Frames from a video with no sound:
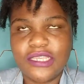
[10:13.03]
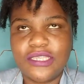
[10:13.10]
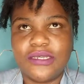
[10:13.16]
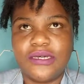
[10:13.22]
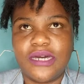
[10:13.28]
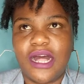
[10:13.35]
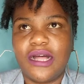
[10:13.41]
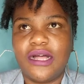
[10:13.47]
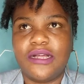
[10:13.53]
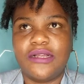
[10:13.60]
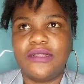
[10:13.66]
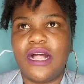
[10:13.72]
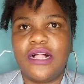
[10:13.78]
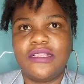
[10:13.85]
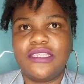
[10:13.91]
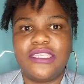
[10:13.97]
So
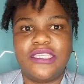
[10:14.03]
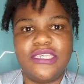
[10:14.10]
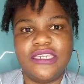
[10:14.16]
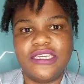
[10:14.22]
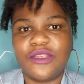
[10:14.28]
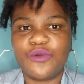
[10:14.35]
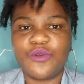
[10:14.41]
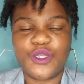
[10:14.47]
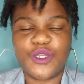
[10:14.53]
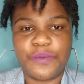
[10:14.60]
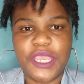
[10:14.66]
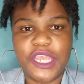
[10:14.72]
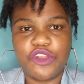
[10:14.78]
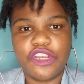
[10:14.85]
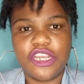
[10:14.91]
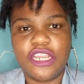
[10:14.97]
I'll, I'll see. It'll
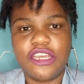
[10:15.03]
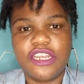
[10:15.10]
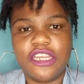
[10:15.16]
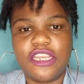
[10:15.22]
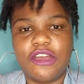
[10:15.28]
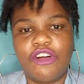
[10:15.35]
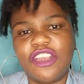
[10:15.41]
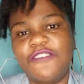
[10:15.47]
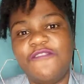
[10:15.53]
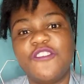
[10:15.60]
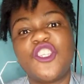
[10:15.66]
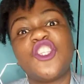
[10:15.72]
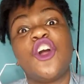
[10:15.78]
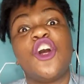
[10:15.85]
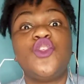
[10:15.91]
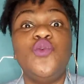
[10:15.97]
depend on, on if
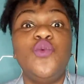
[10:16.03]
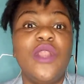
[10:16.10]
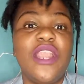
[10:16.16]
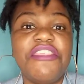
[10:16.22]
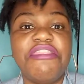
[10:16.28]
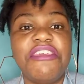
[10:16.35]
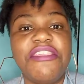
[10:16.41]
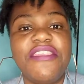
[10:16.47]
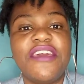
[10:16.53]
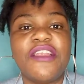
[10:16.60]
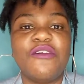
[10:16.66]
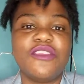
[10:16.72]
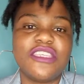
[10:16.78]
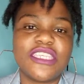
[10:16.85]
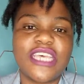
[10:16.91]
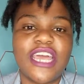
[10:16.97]
it's not too lengthy, then
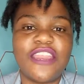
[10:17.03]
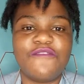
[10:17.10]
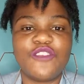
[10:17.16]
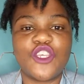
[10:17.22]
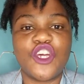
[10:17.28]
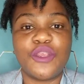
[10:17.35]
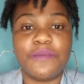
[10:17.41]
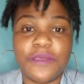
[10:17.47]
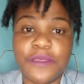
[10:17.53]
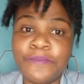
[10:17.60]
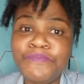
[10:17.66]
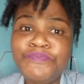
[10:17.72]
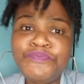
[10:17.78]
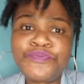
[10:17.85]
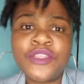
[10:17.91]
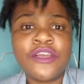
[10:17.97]
I'll decide if it's gonna
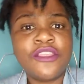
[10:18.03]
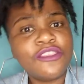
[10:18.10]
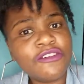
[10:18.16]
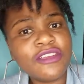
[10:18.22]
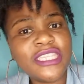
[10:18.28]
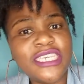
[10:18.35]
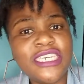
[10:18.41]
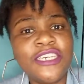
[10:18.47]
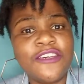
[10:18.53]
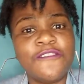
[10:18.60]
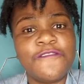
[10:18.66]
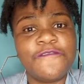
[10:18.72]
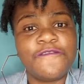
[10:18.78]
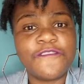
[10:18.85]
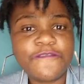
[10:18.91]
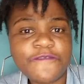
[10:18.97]
be 30
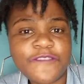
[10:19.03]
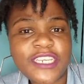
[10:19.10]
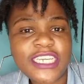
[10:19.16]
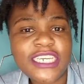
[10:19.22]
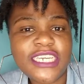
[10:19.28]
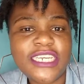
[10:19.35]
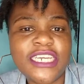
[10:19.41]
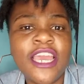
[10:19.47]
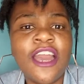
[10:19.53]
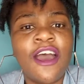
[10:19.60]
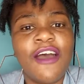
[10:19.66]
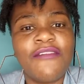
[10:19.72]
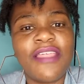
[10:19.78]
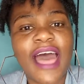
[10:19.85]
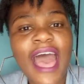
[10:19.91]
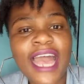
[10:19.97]
or 50
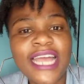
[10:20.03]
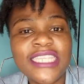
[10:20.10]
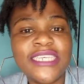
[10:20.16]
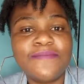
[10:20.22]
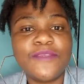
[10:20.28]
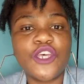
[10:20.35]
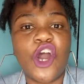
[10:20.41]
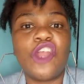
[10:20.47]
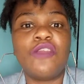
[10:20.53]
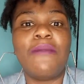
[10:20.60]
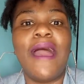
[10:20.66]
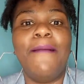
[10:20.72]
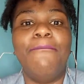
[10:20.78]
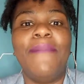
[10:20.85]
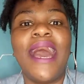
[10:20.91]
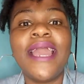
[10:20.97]
of the items on
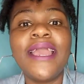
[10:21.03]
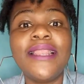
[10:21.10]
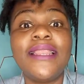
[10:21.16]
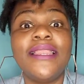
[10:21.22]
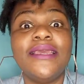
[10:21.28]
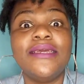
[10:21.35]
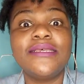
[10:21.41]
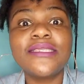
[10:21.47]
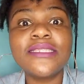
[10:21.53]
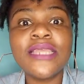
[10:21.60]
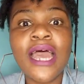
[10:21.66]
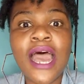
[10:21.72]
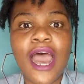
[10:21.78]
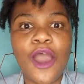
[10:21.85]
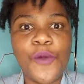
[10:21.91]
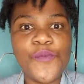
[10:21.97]
my bucket list.
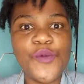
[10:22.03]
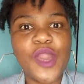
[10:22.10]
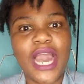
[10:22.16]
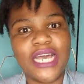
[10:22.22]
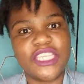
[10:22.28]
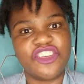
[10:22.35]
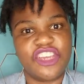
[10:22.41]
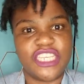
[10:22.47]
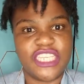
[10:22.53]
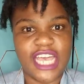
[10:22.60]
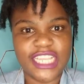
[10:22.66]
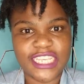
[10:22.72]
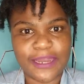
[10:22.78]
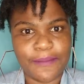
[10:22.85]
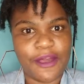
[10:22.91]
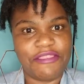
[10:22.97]
I hope you guys are
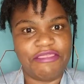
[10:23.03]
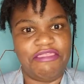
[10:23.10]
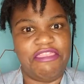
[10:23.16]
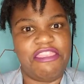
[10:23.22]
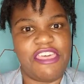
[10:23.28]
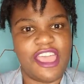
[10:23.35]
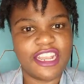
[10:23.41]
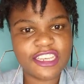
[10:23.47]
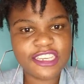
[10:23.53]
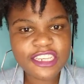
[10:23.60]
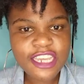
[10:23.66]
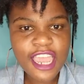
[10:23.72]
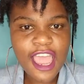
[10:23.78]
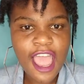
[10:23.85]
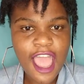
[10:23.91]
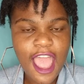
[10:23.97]
excited about that
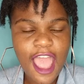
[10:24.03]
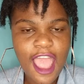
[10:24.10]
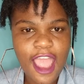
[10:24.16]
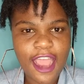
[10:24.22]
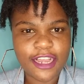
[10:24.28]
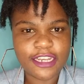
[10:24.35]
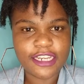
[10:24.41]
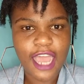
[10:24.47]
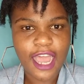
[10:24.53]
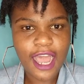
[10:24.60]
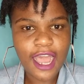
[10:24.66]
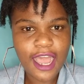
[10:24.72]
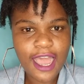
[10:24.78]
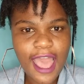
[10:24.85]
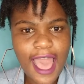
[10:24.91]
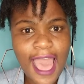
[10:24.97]
and
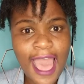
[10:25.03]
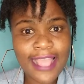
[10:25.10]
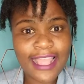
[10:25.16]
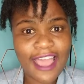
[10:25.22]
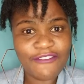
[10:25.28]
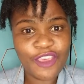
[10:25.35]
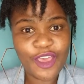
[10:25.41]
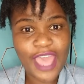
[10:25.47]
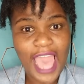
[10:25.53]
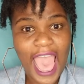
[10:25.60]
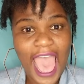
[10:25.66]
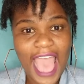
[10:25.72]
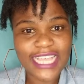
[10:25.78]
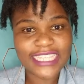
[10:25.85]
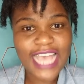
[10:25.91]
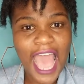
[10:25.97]
I love you
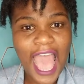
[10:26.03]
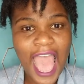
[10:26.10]
guys.